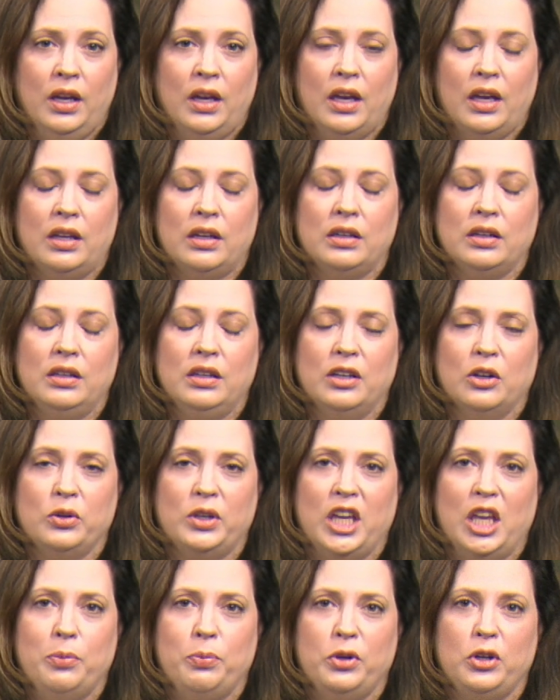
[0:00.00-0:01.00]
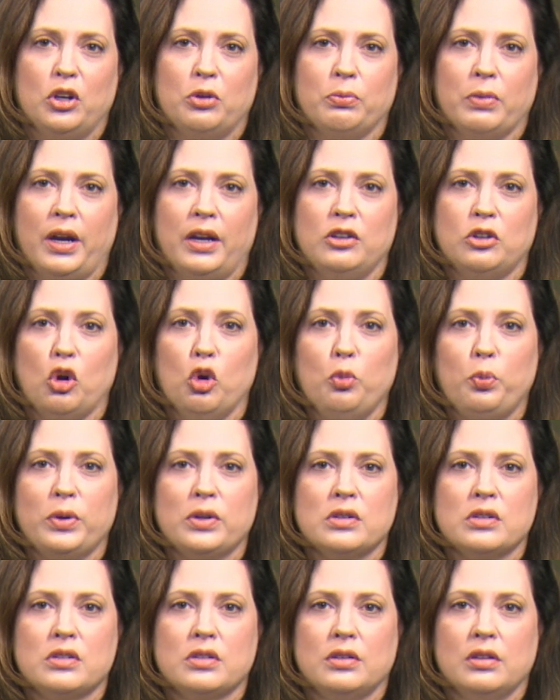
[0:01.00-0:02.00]
And, keeping your mind
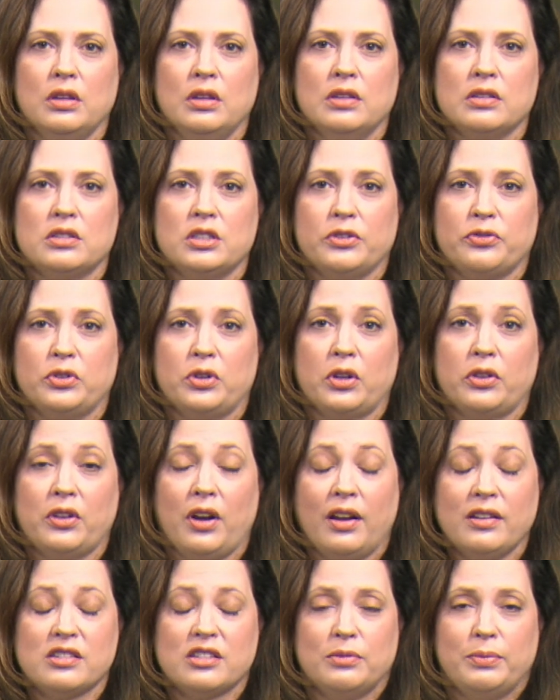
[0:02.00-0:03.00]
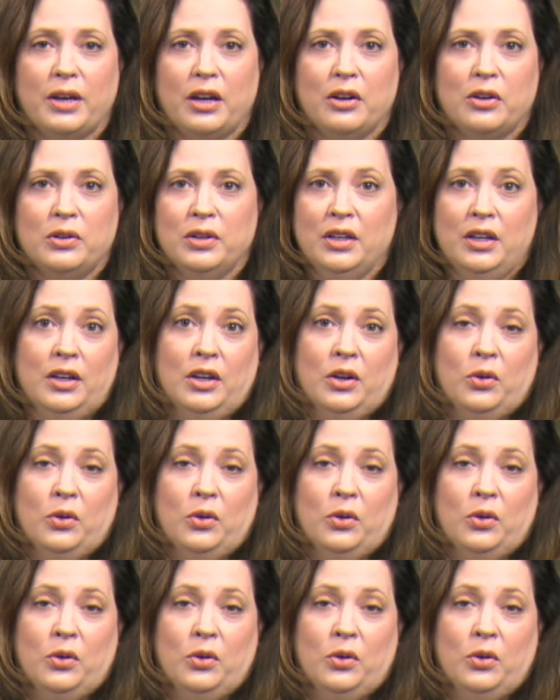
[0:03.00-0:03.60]
open to these different thoughts about